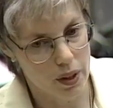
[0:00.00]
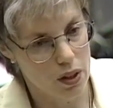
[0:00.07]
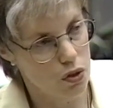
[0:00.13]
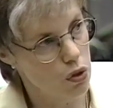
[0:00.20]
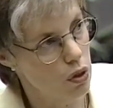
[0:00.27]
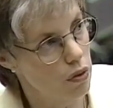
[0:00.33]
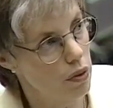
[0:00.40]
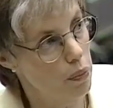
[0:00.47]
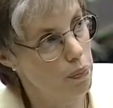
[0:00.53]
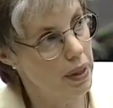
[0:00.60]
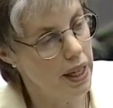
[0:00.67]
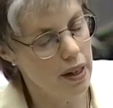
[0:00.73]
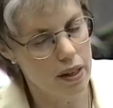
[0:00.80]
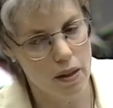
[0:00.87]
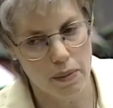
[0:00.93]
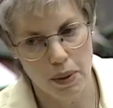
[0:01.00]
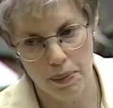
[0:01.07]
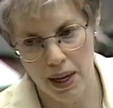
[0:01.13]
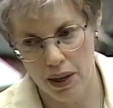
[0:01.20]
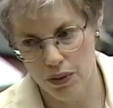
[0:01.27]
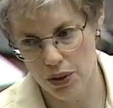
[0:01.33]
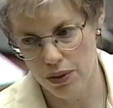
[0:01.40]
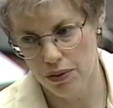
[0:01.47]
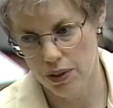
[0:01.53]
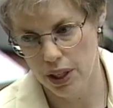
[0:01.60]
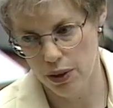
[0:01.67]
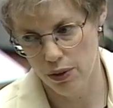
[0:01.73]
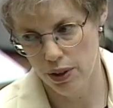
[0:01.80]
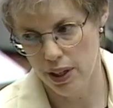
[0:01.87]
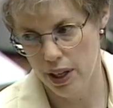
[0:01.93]
Sort of a medium amount of
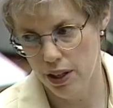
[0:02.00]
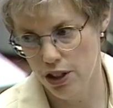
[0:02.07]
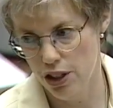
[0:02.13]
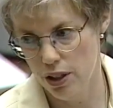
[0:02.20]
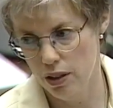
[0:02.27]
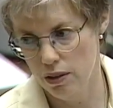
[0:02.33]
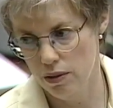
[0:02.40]
degradation.